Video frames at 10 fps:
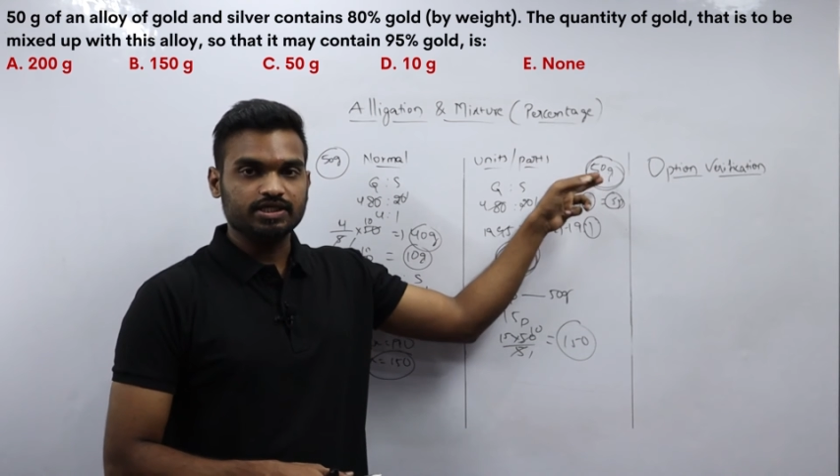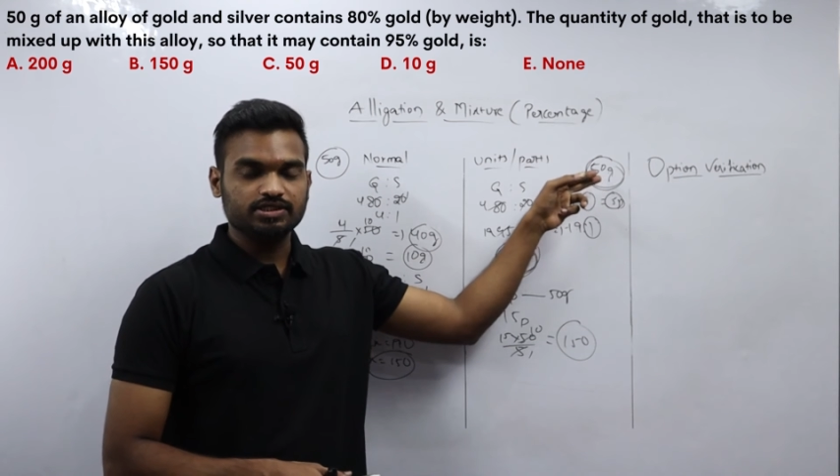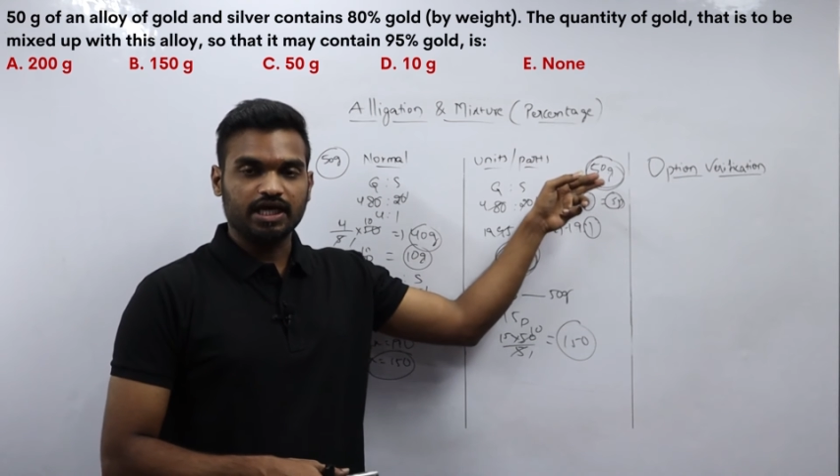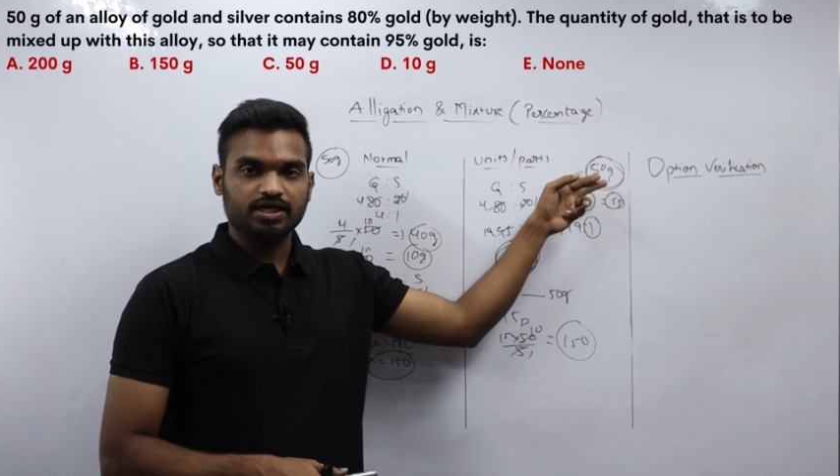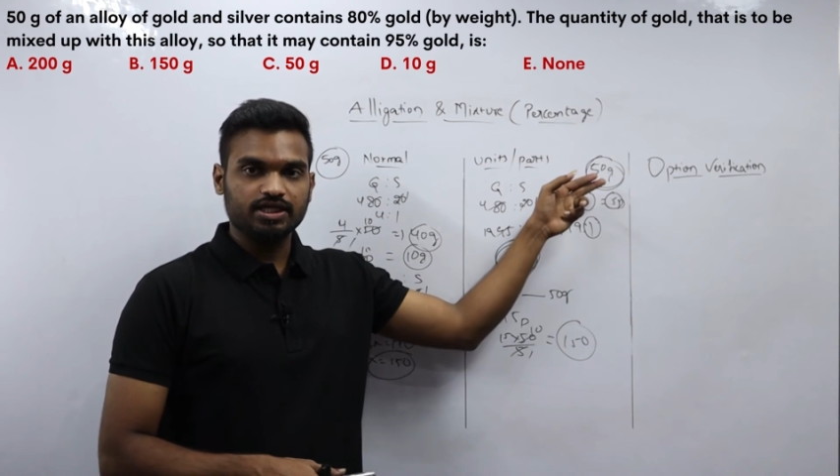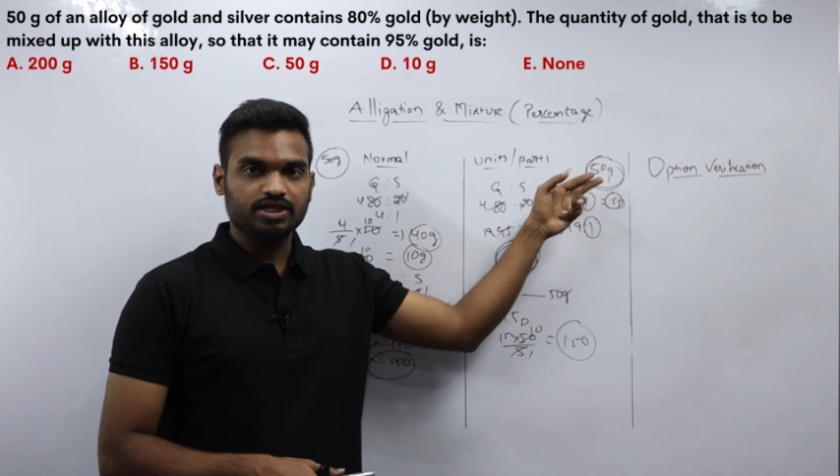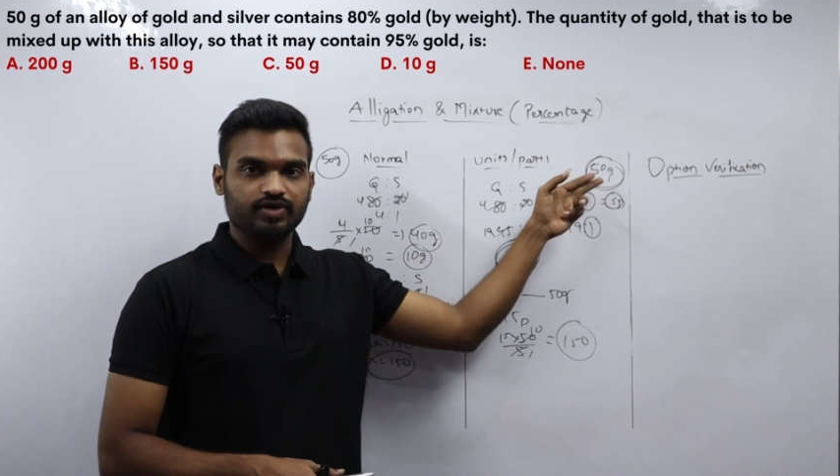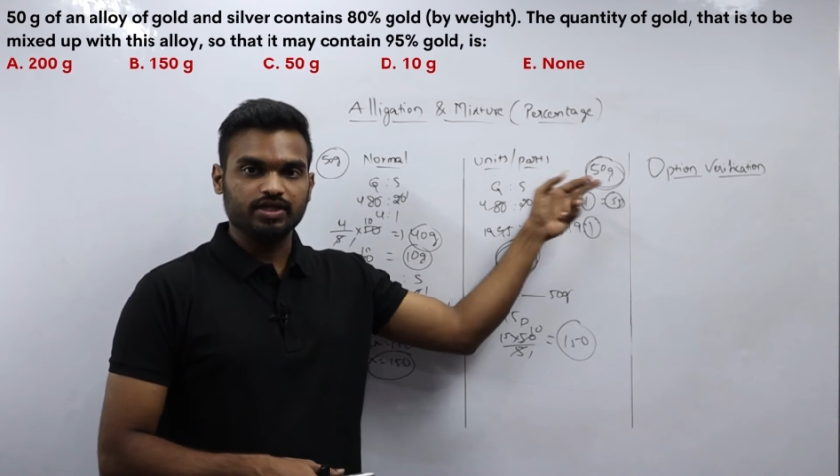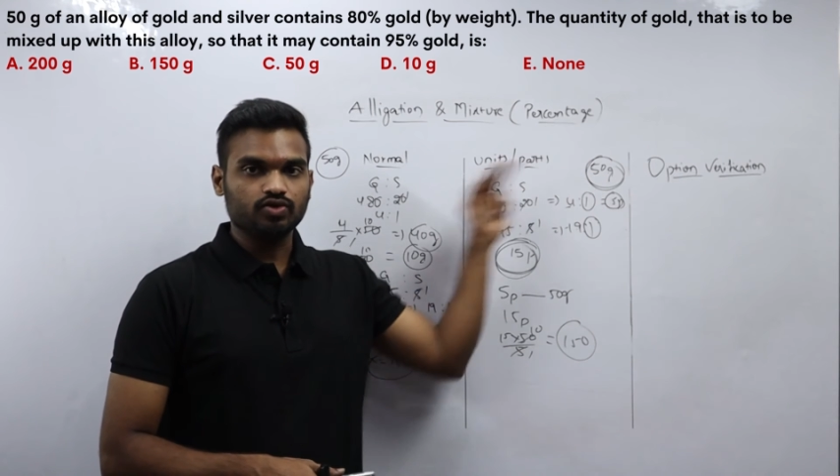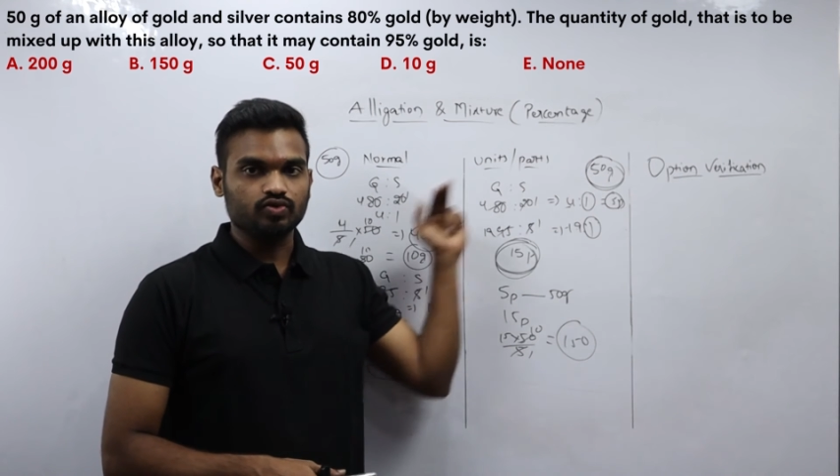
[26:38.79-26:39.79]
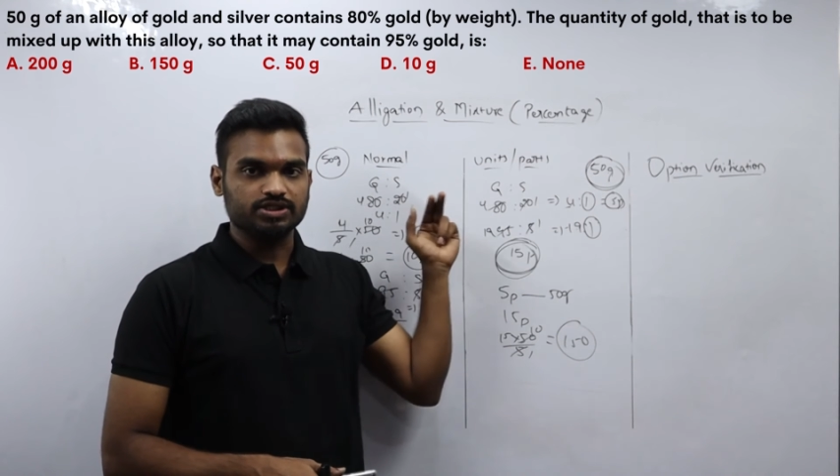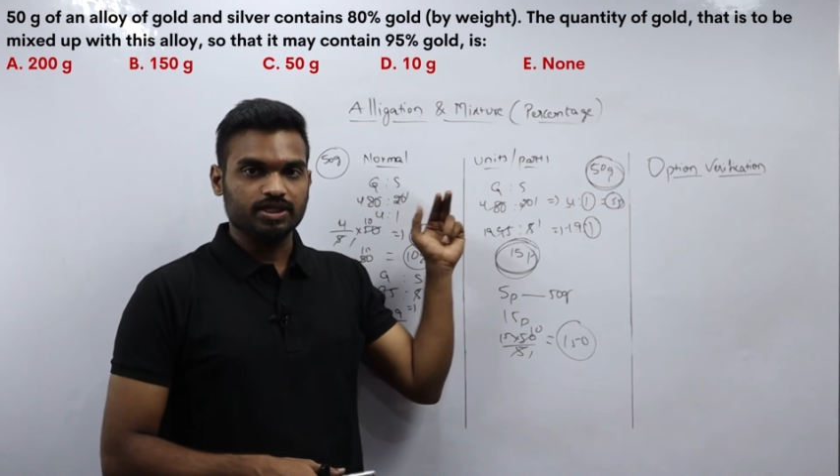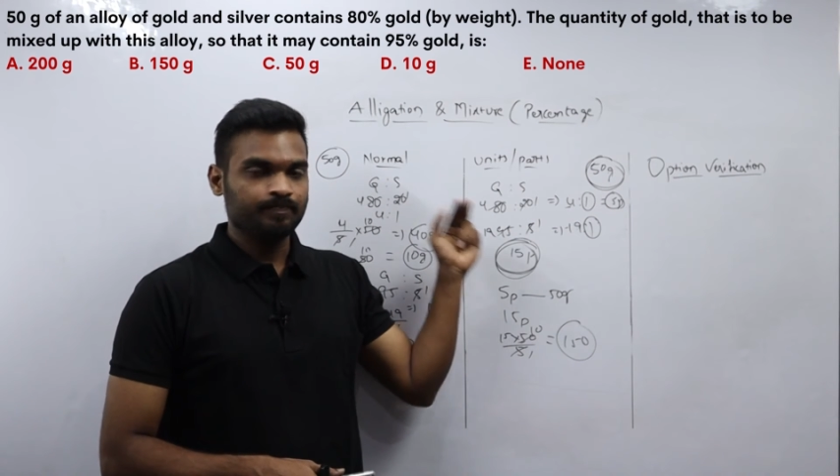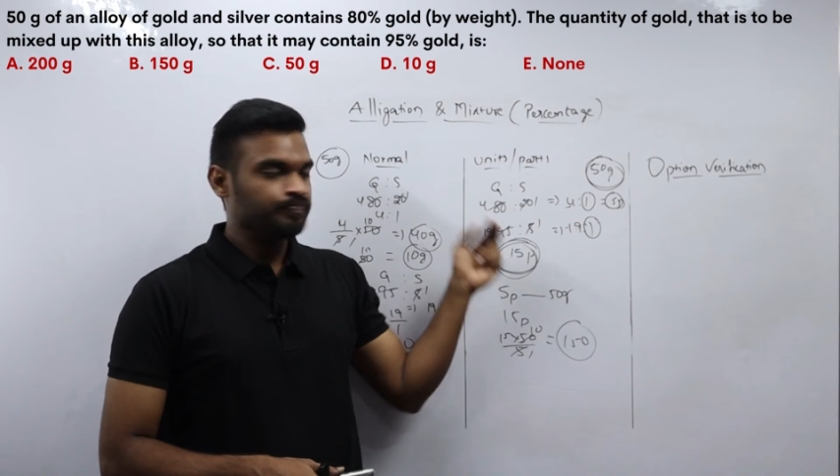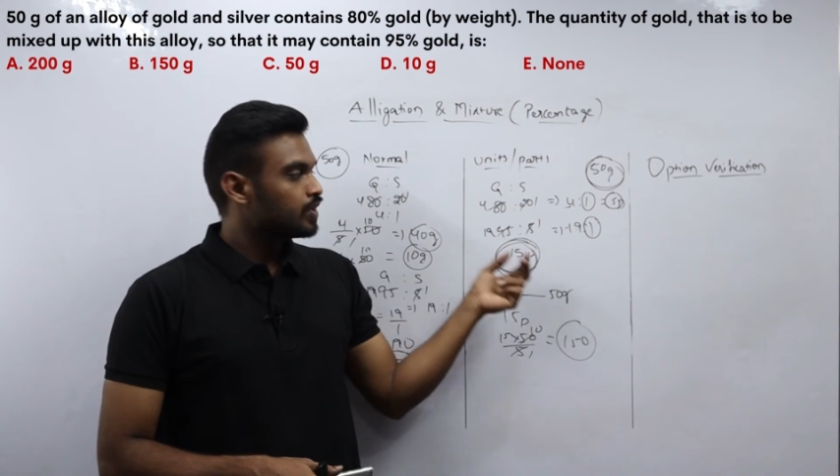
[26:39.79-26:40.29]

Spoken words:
It is already given in the question.